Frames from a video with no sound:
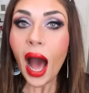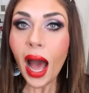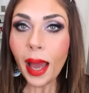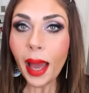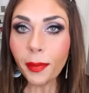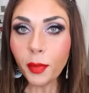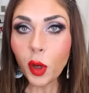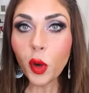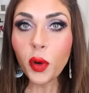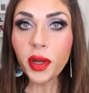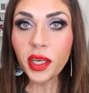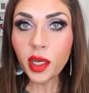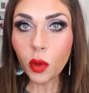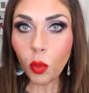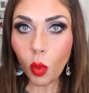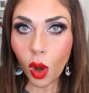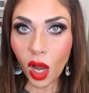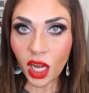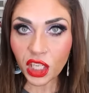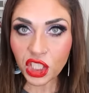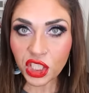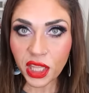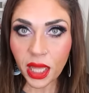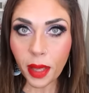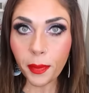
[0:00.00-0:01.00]
I'm going to
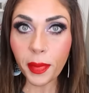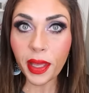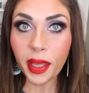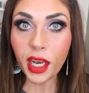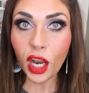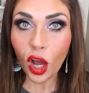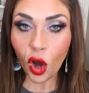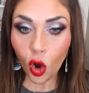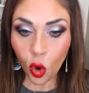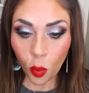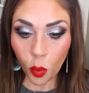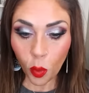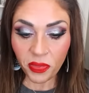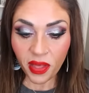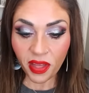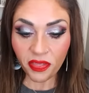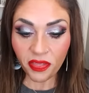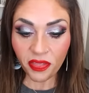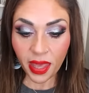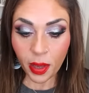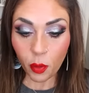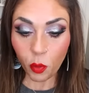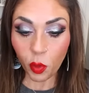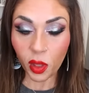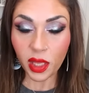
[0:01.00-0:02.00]
wash them and hope
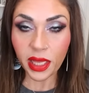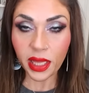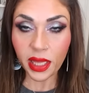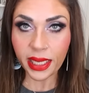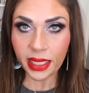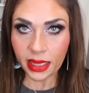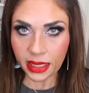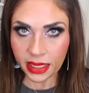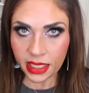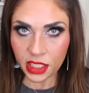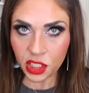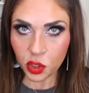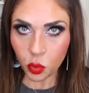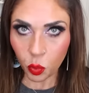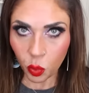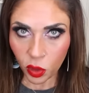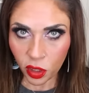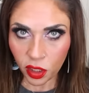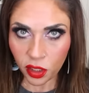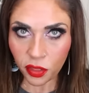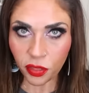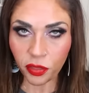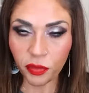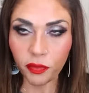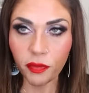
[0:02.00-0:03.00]
that they will at least
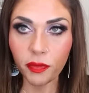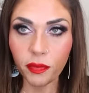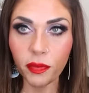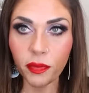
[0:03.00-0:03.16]
work